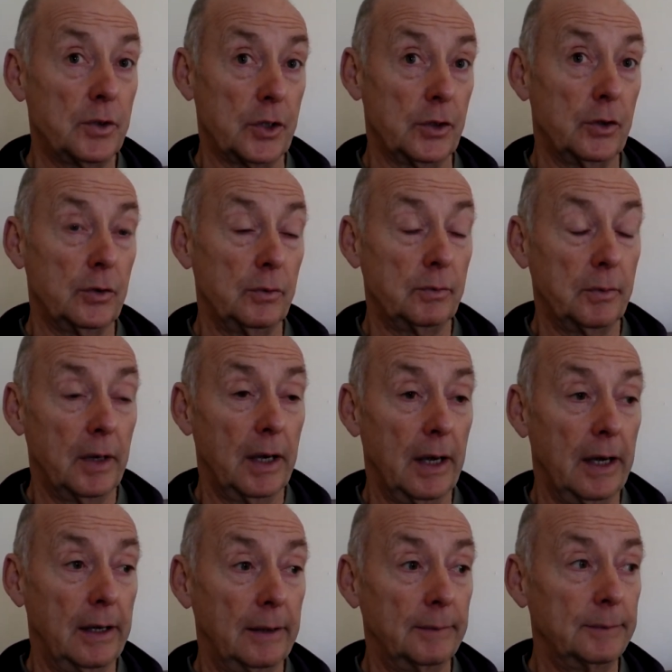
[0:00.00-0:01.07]
to
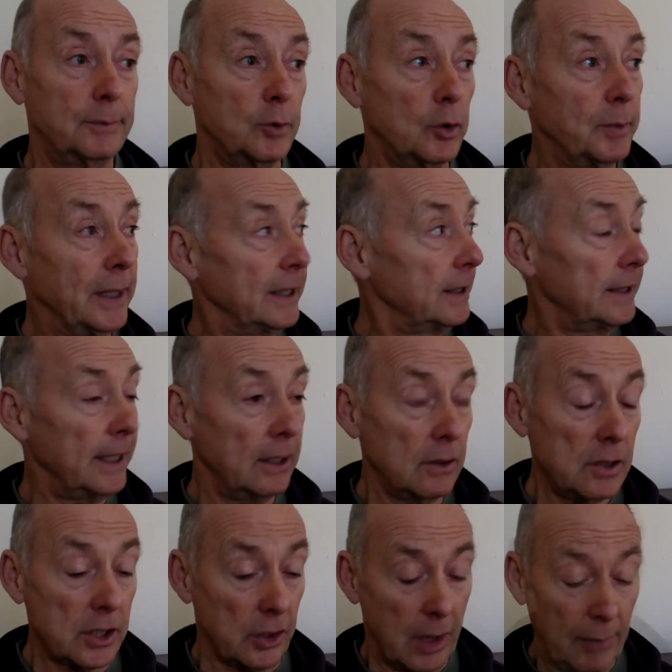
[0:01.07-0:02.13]
um, broadband can get onto.